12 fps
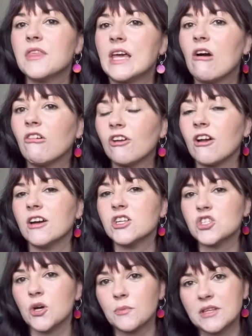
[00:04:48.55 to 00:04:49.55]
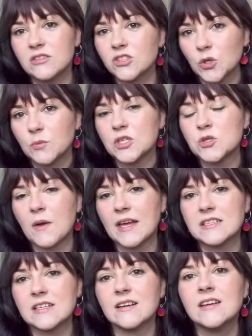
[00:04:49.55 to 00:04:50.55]
The online shop is so much
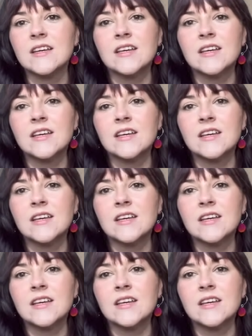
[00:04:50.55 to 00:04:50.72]
better.